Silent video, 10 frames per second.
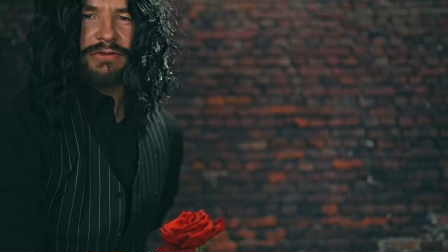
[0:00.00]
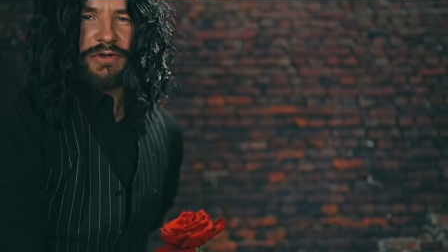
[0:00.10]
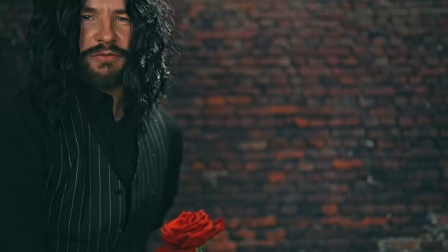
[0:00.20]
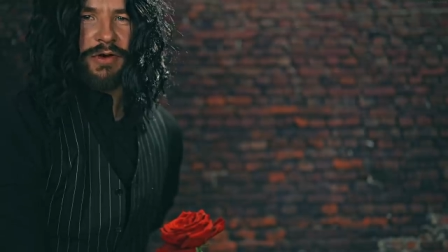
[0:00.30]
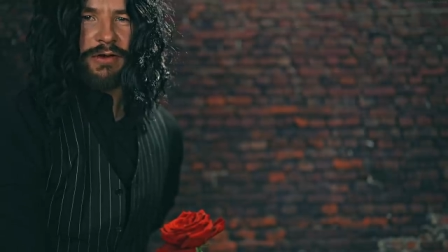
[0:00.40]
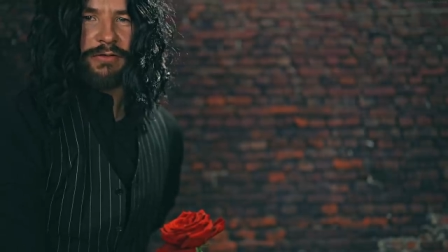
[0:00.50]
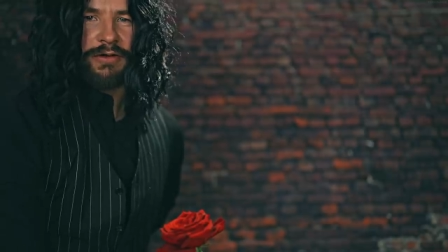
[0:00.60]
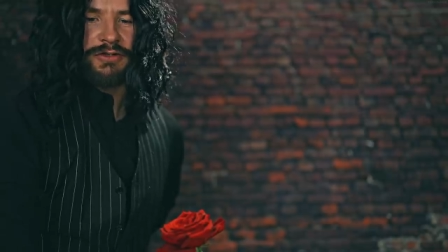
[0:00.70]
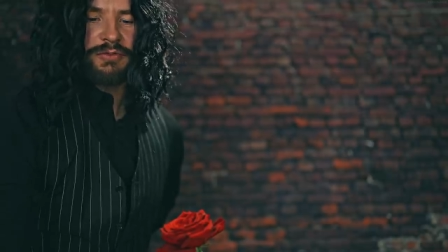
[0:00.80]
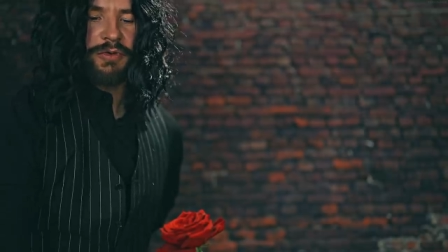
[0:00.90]
Don't mind if
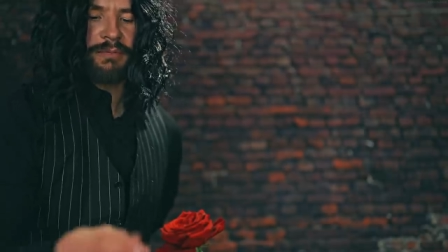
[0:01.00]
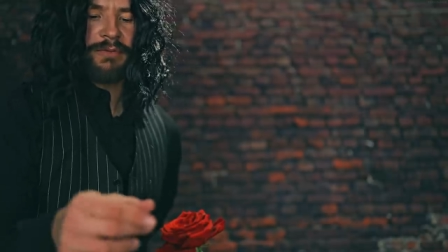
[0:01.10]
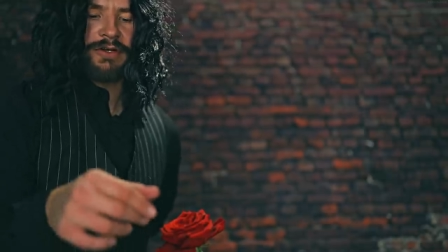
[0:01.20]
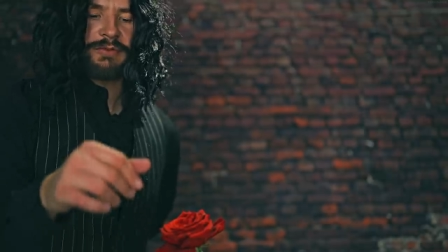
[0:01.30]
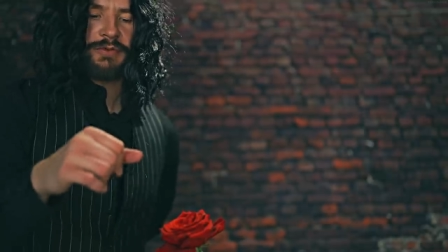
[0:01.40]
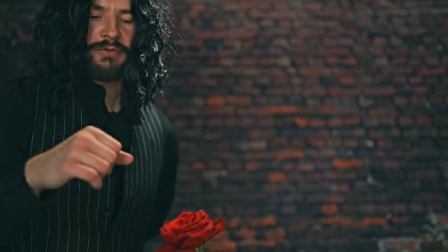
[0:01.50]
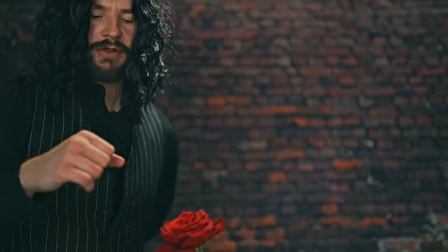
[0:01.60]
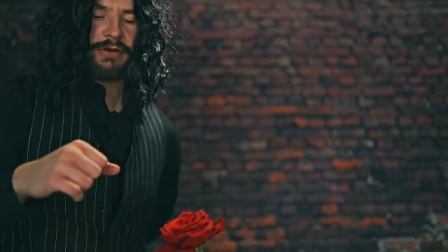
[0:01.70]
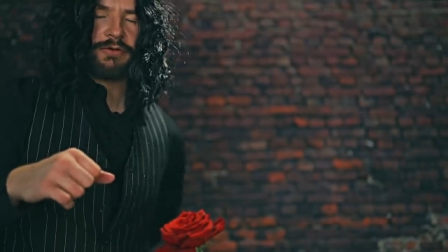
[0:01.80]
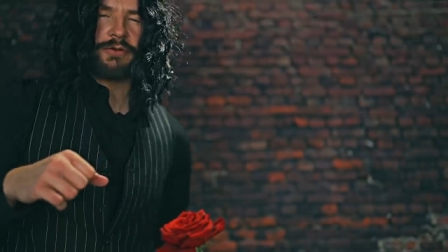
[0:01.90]
I just pop my spoon
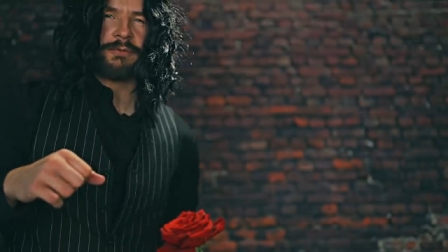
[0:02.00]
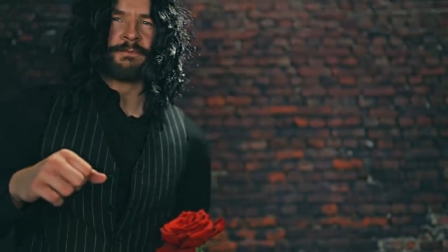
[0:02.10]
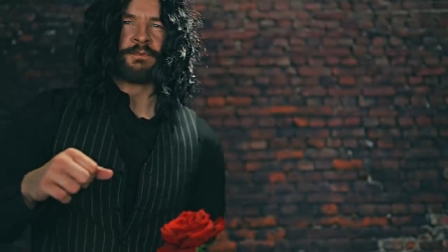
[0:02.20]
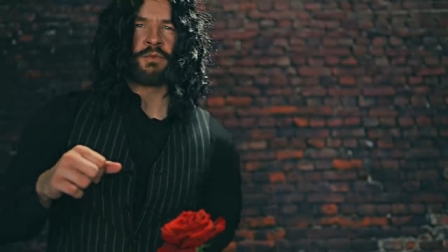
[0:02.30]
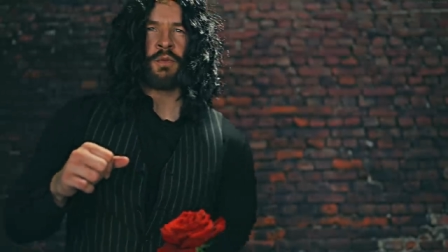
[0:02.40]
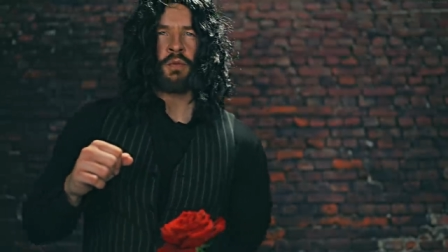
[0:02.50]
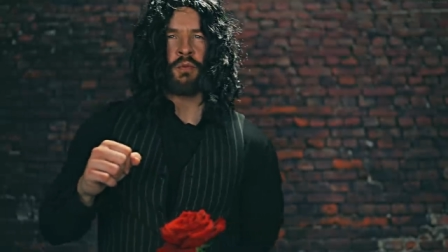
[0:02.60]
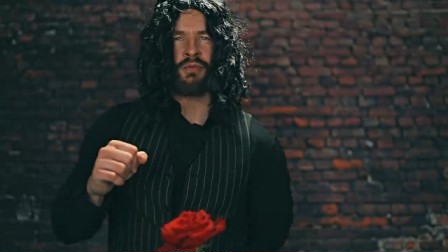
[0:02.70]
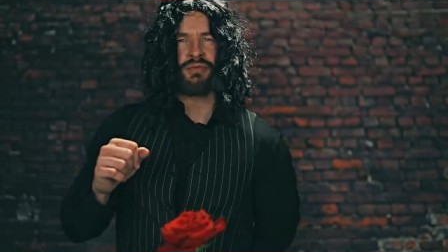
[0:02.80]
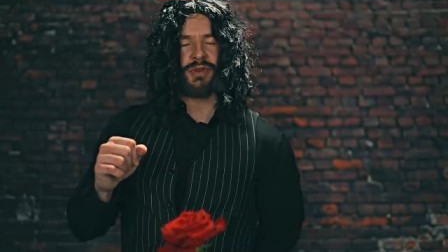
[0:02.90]
there too.
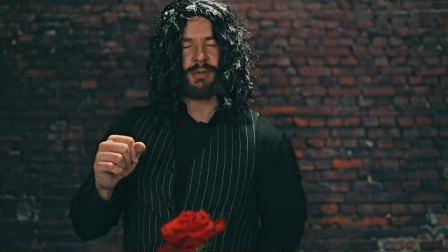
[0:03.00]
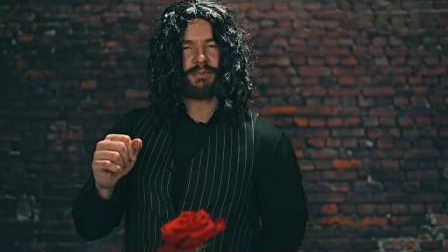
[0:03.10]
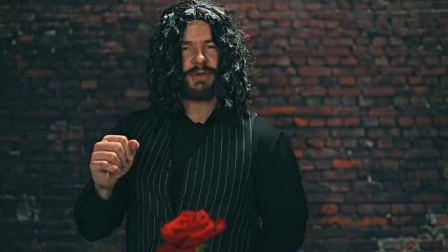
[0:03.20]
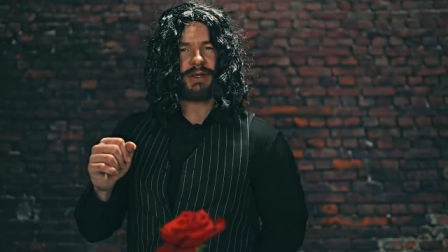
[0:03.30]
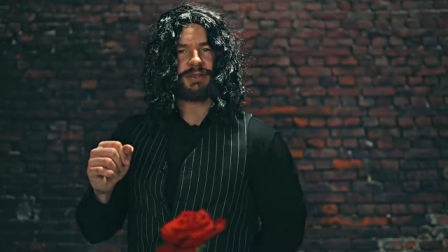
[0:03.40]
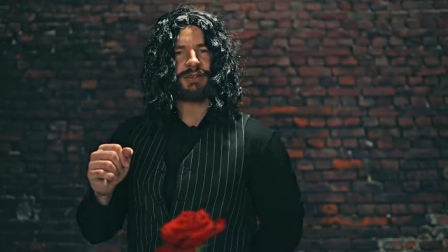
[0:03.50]
That's